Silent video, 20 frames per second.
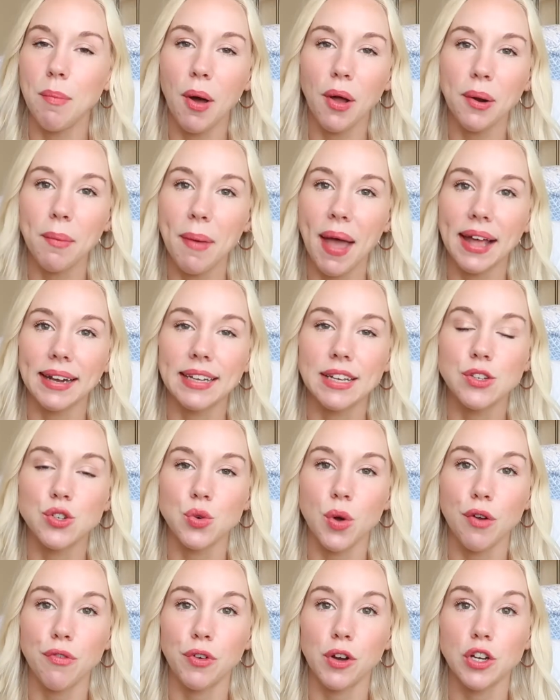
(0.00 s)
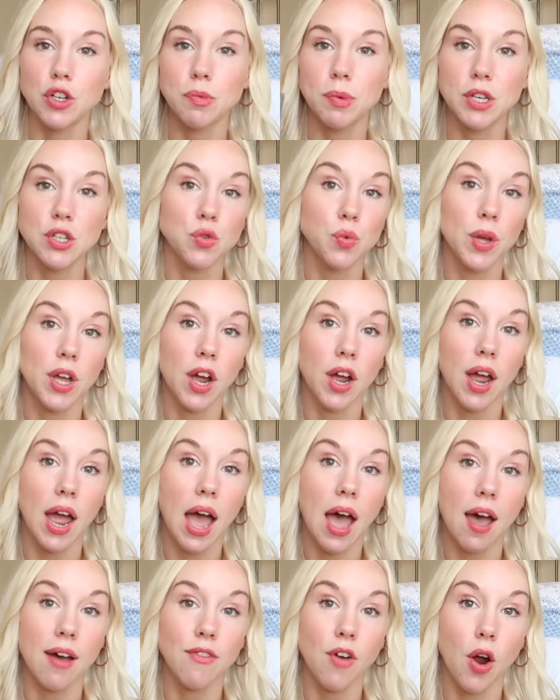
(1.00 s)
Potter magnet to our fridge because we
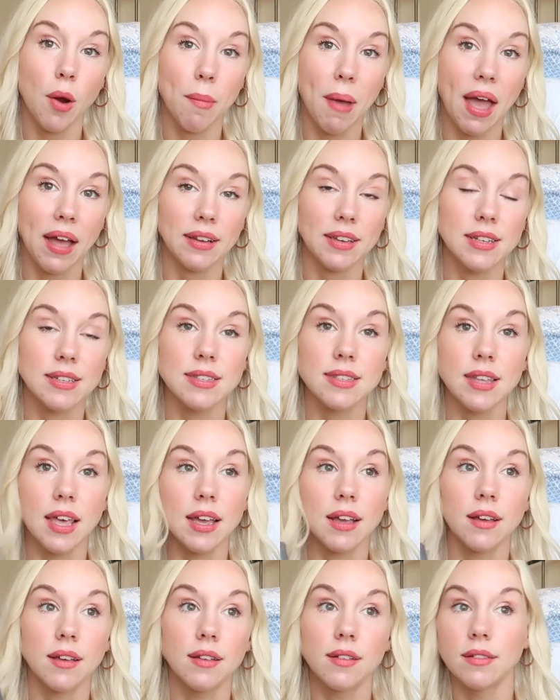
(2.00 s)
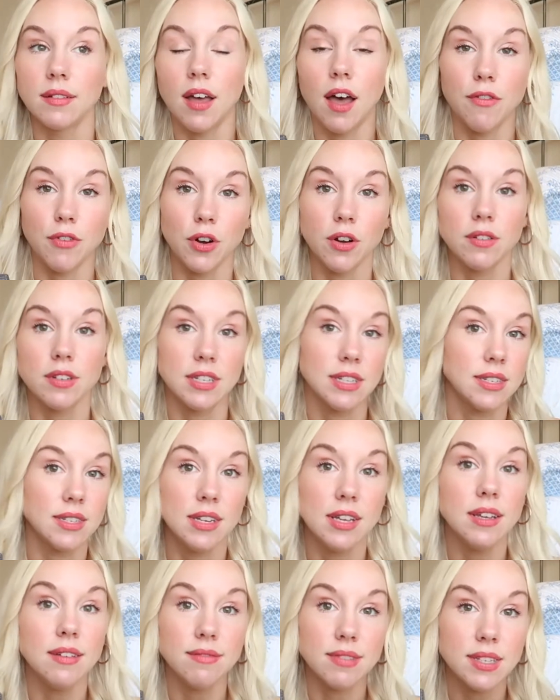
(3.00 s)
have our magnets like cover
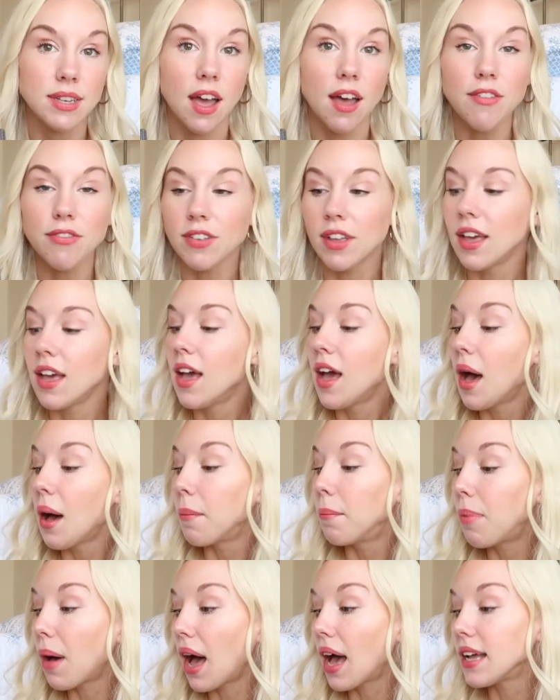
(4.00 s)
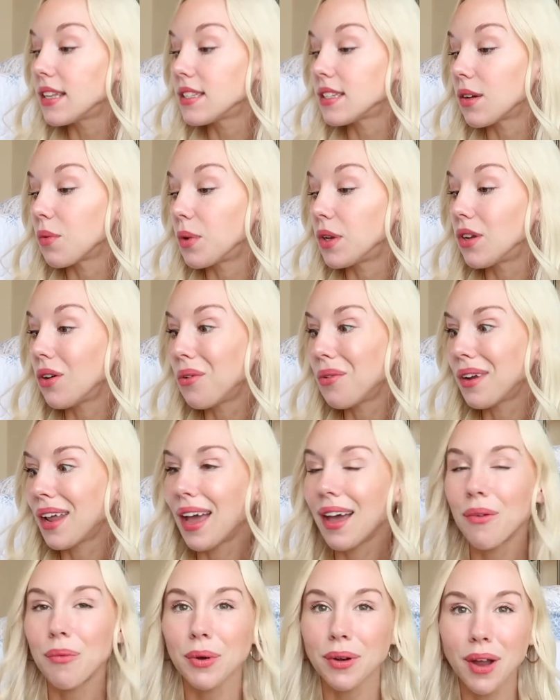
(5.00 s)
Disney stuff. But we don't
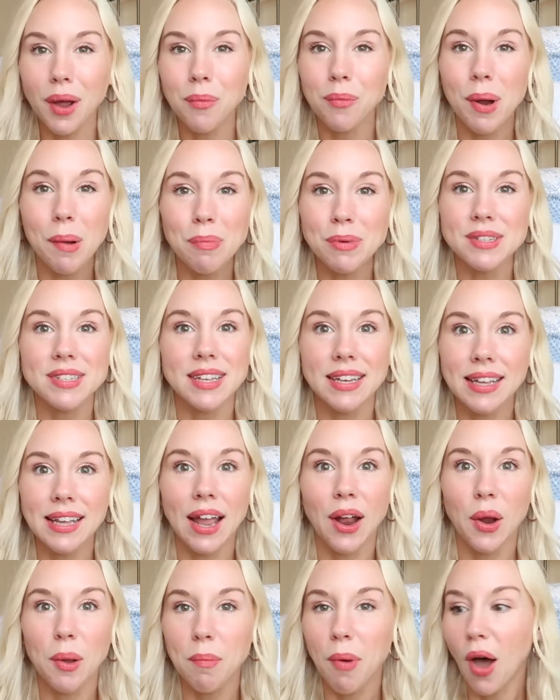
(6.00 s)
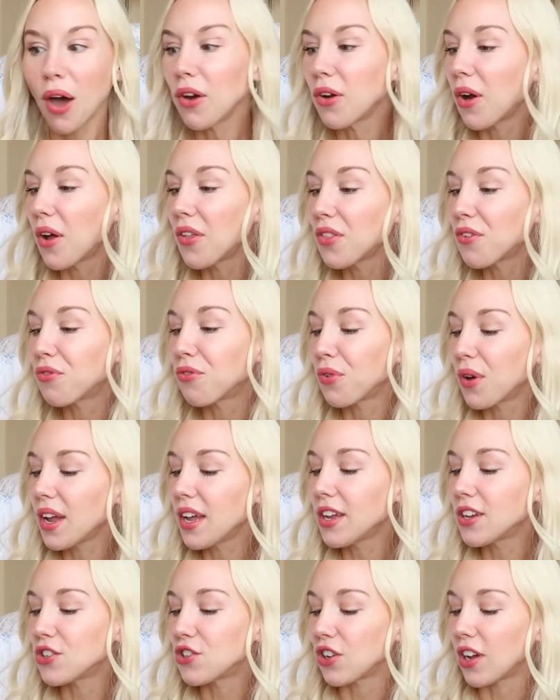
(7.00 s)
have, we're not representing Harry Potter on the
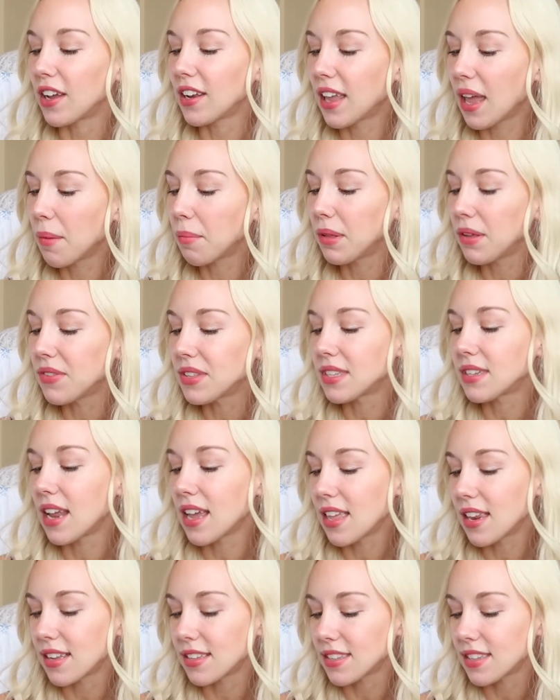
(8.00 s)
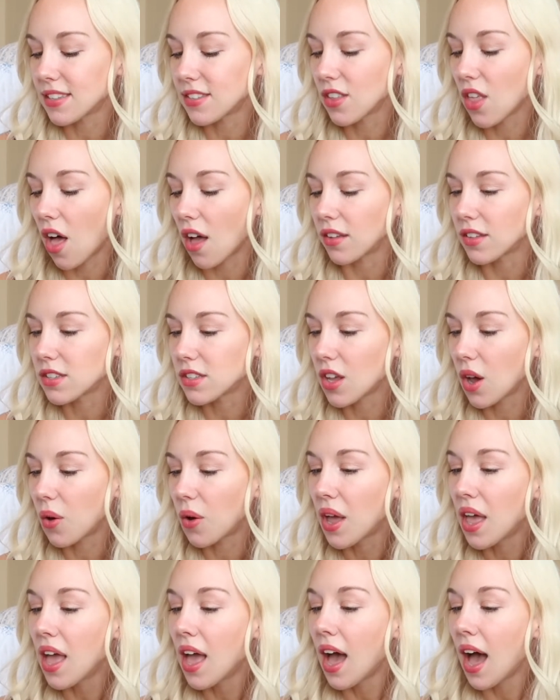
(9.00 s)
fridge. I can't believe it's taken us this long.
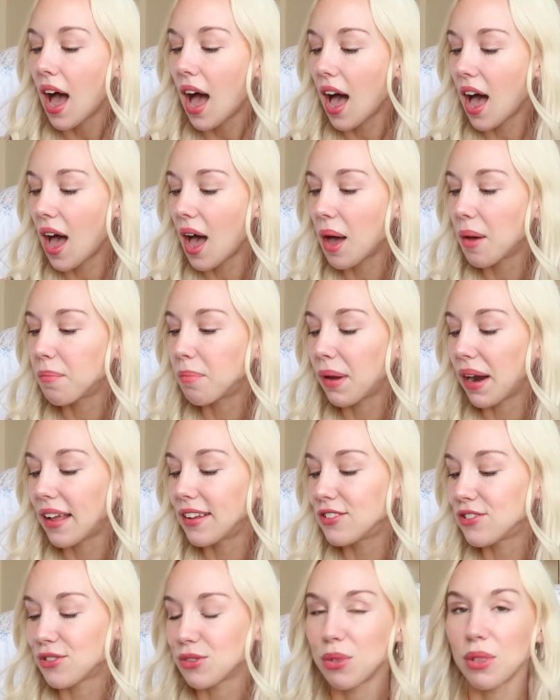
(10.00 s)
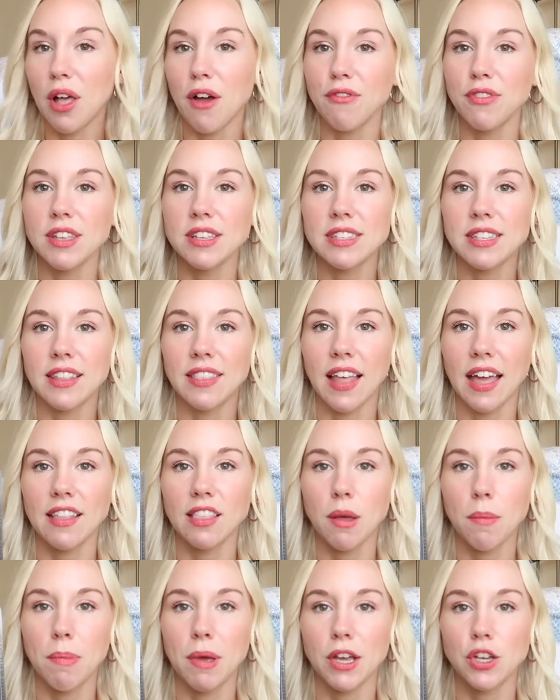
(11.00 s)
So um, but I just love this and like
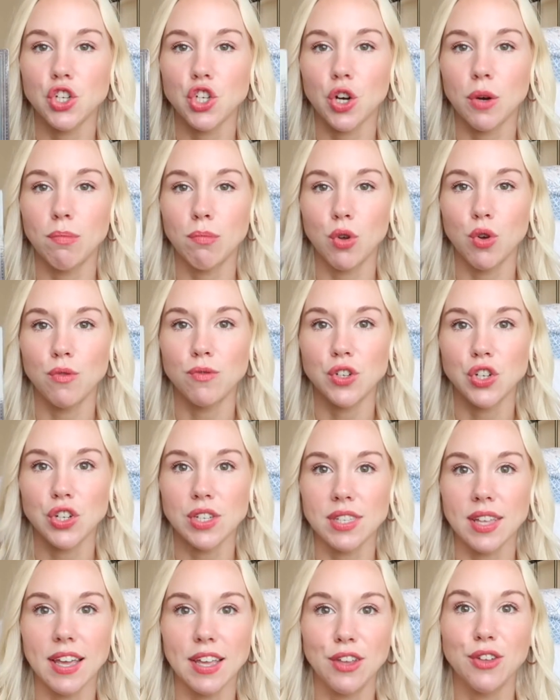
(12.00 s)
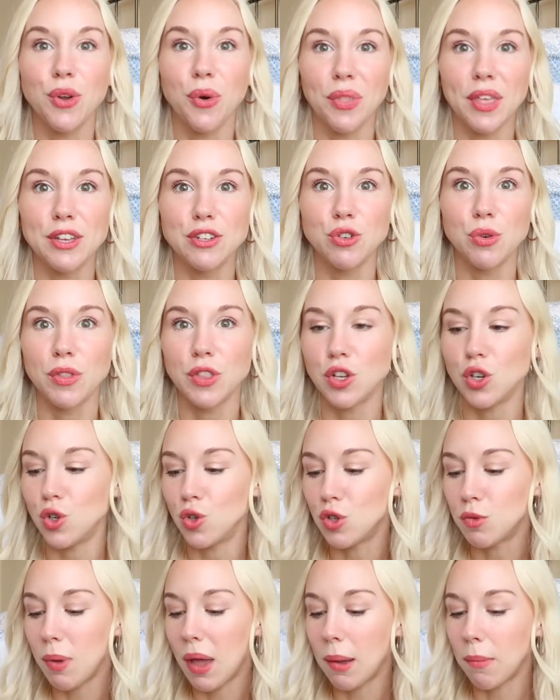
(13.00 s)
the picture moves just like, you know, they do in the
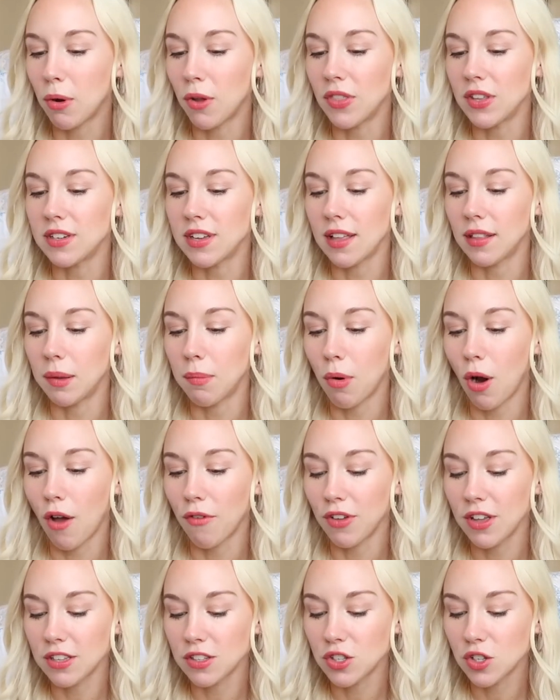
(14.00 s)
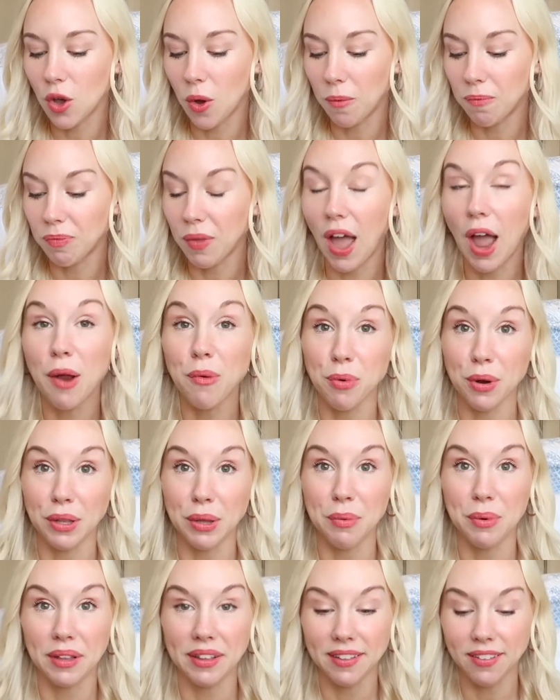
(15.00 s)
newspaper and the Daily Prophet. So I
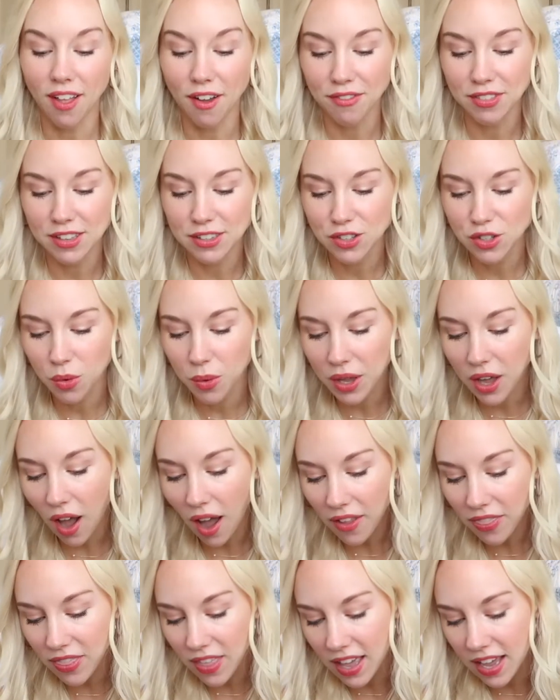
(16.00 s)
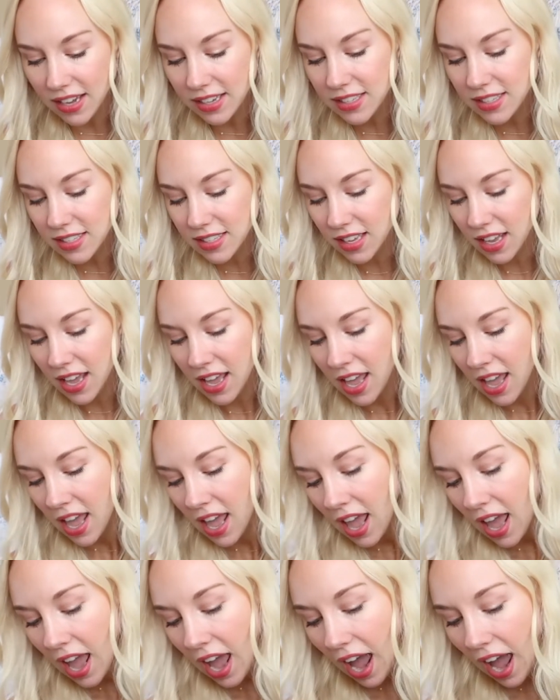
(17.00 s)
really, really love this. So we got this.
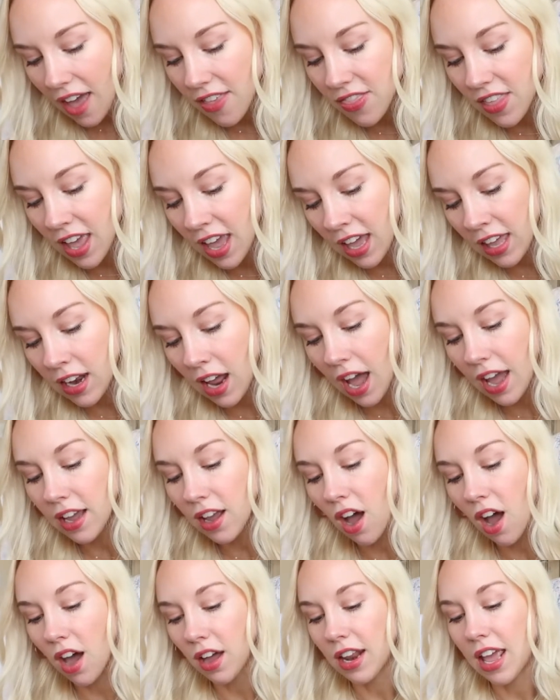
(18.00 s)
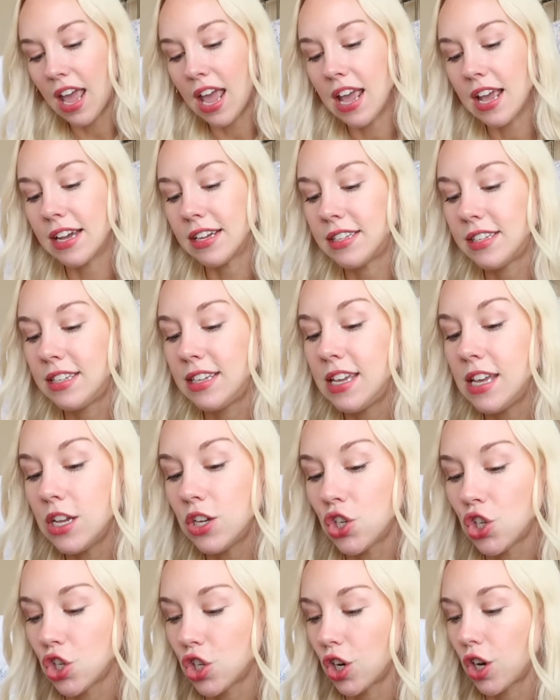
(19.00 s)
And then I got a
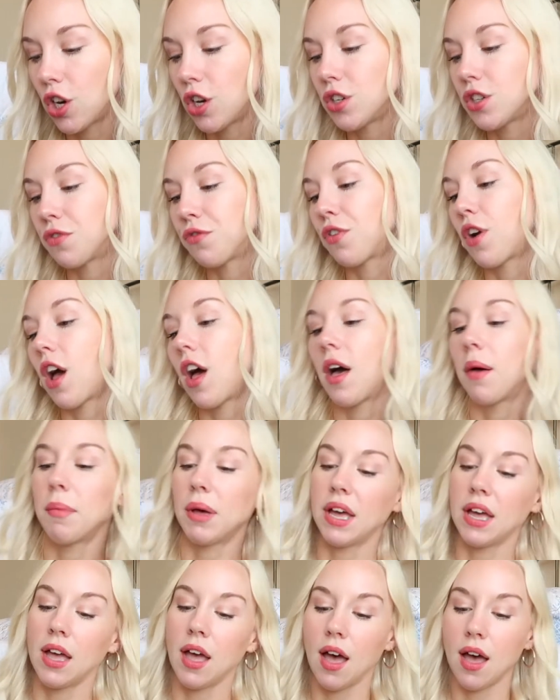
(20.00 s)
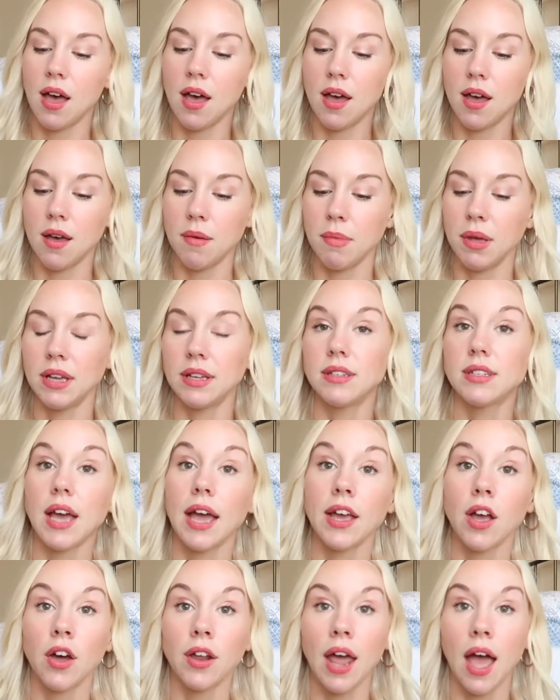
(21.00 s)
t-shirt from um,
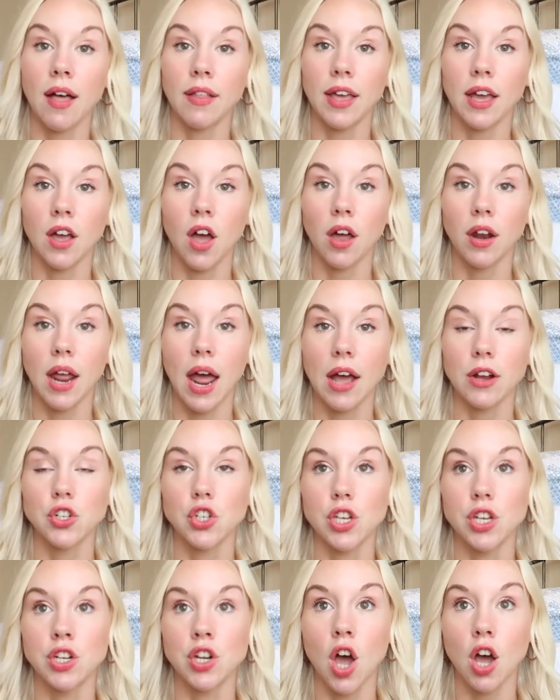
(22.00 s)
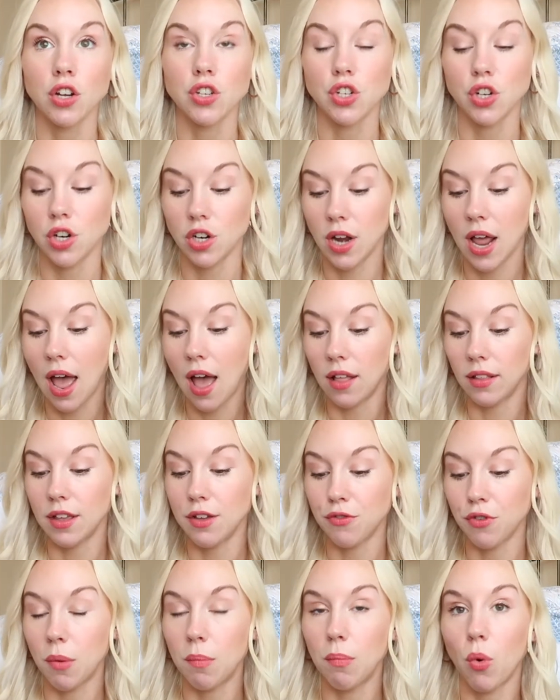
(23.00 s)
Diagon Alley. I got it actually in Knockturn
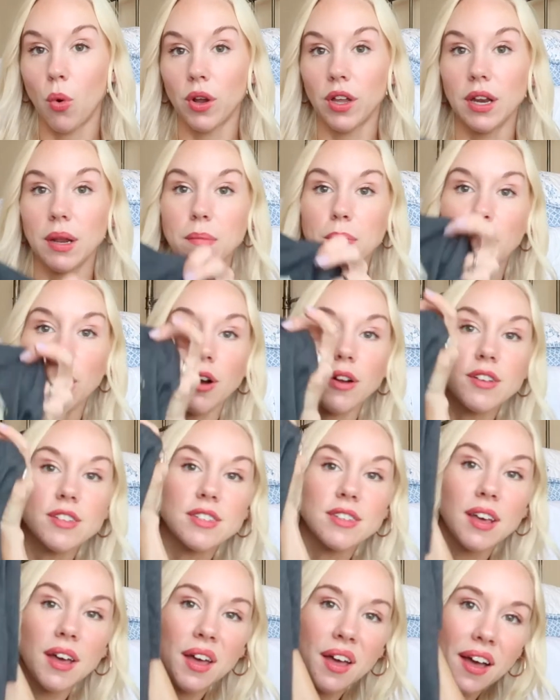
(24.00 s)
Alley from Borgin and Burkes.